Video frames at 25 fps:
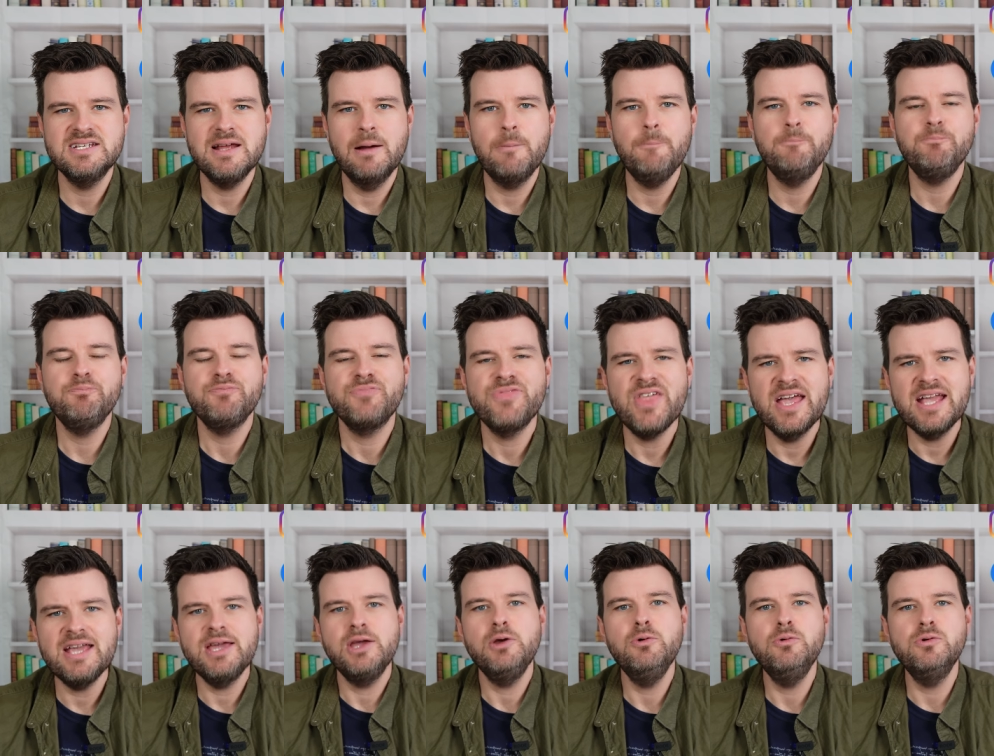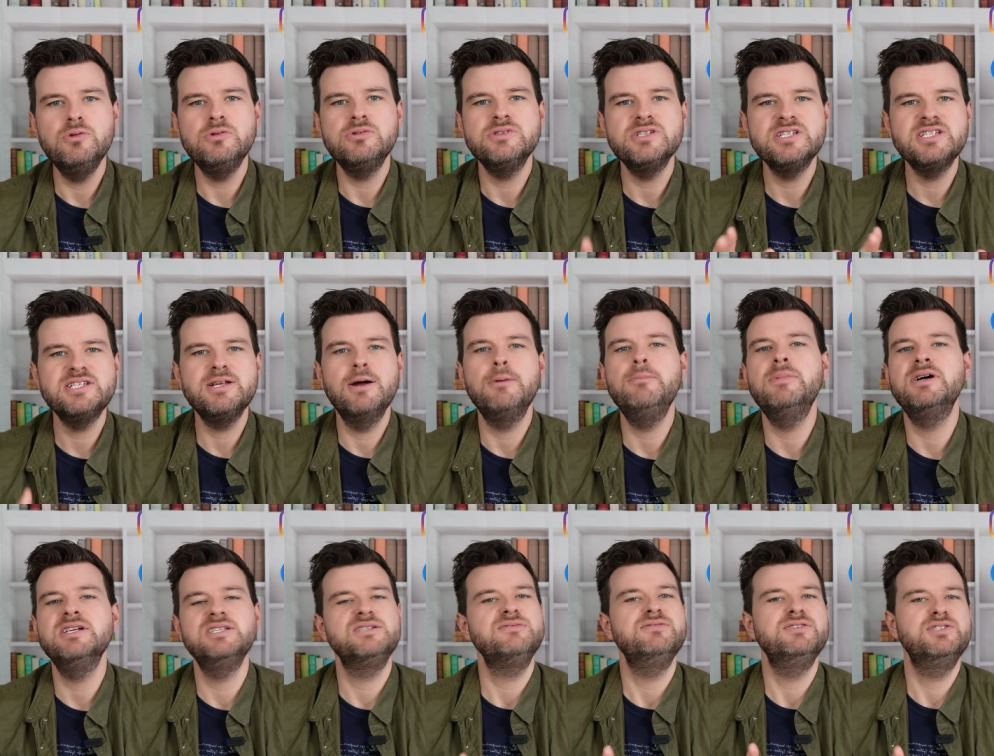So thank you all so
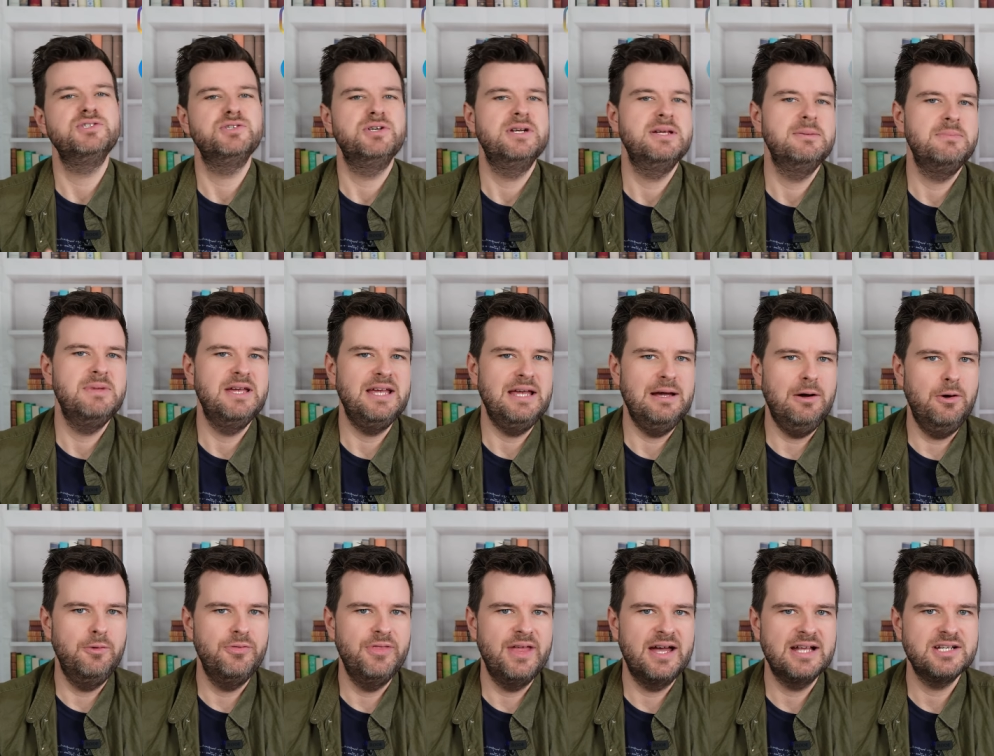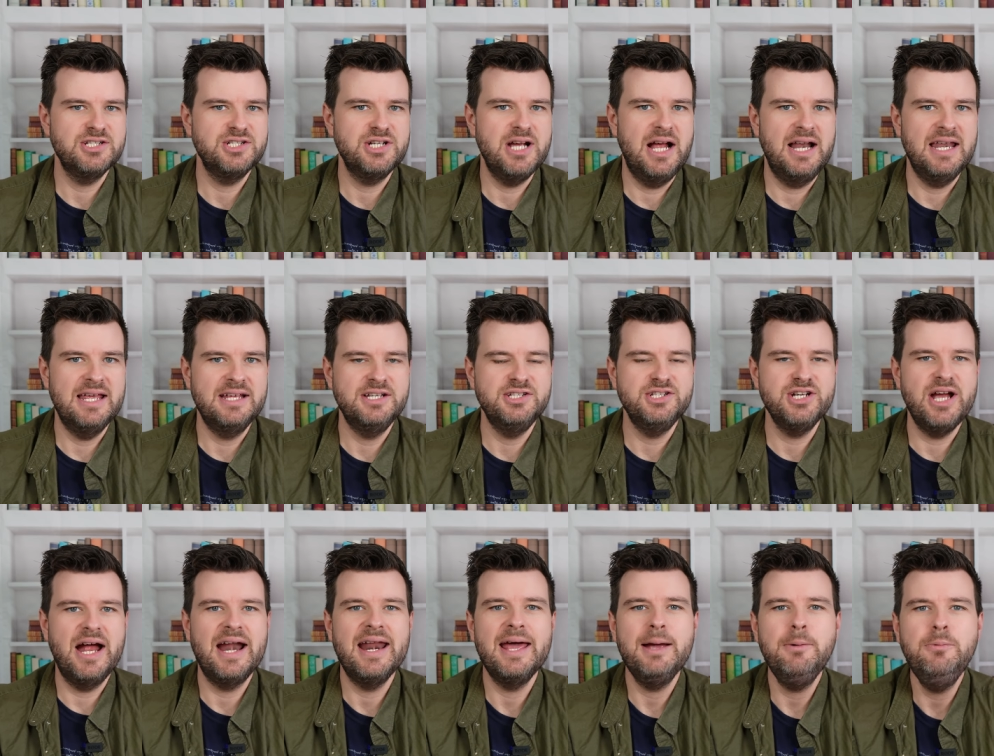much for joining me on that
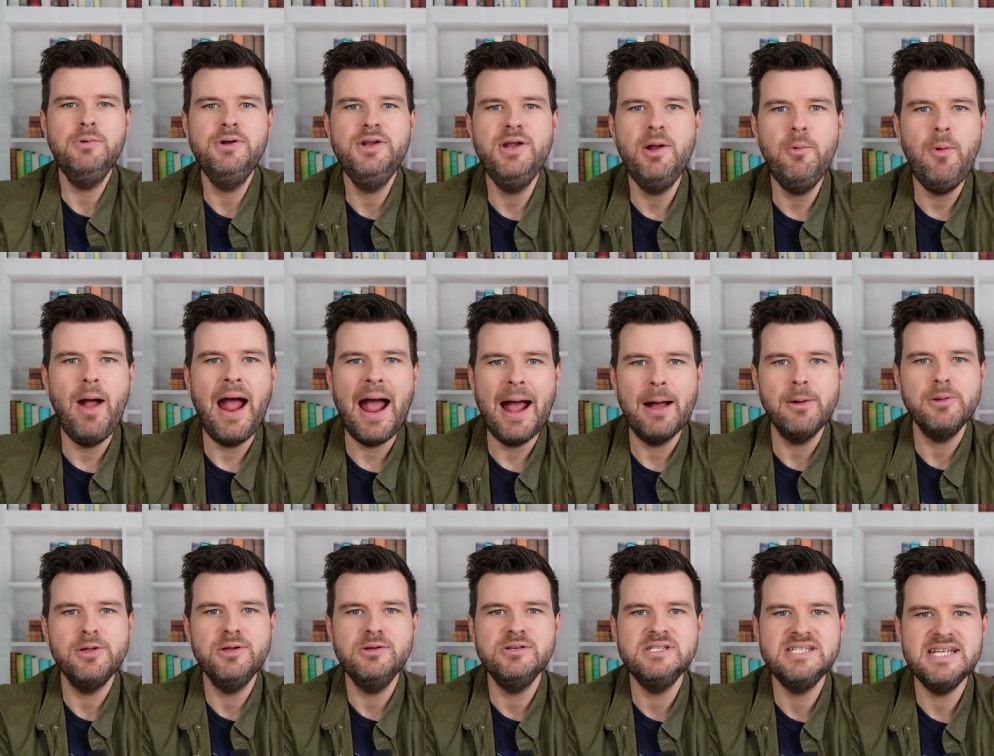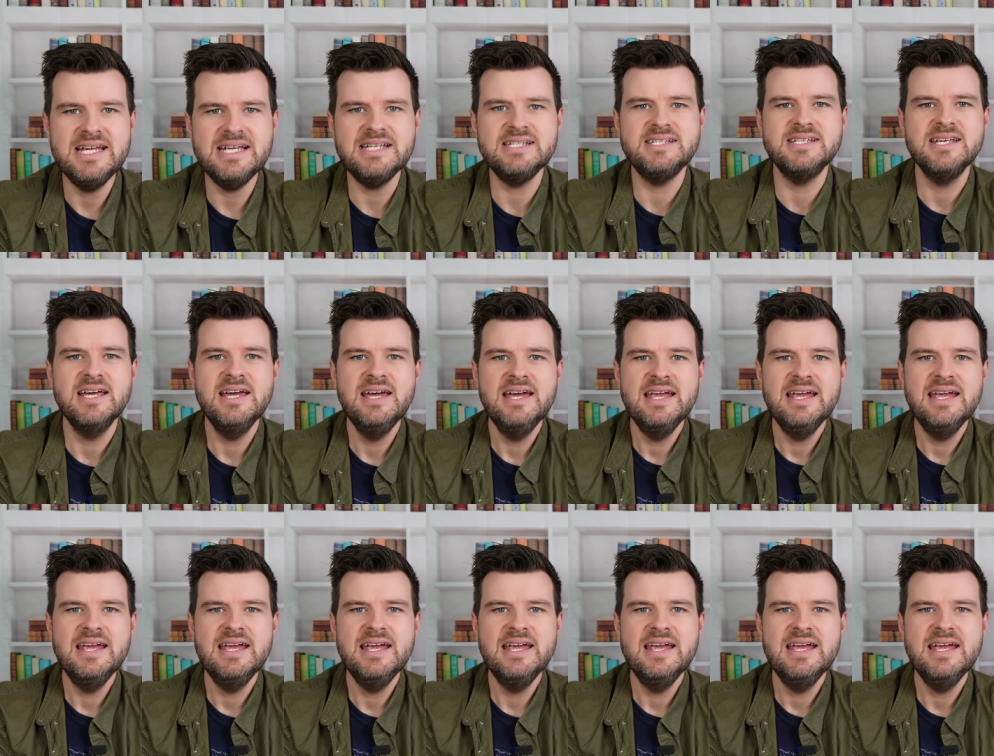challenge. And I want to know how you did.